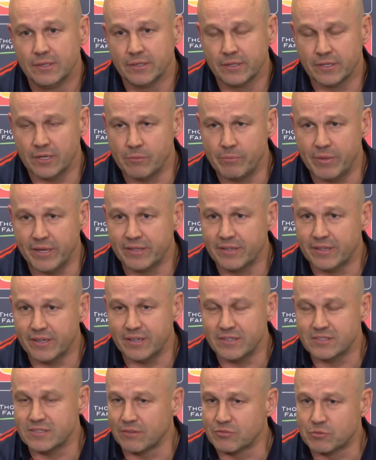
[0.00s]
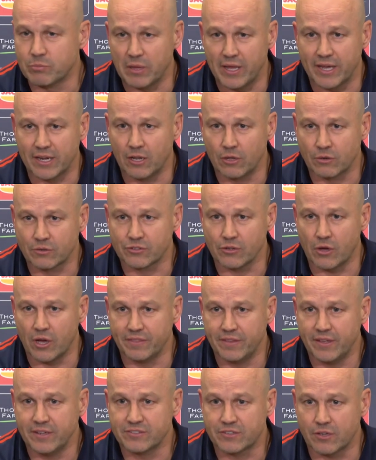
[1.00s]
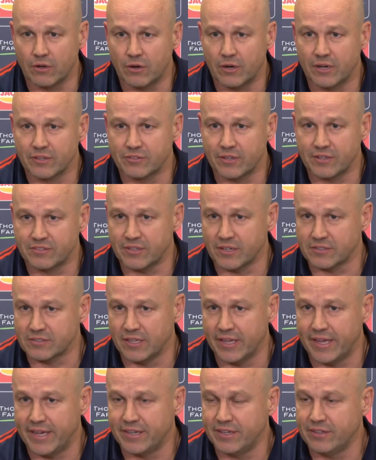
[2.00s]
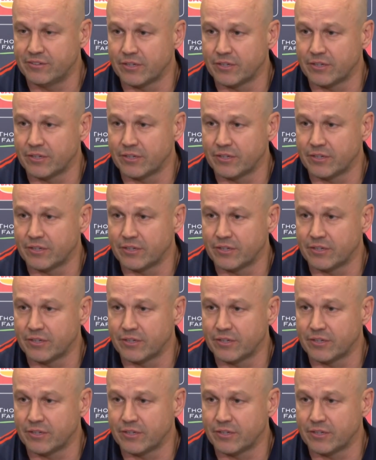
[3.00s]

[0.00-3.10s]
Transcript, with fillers: I know Ben Keys loves playing alongside these guys, as does Laddie.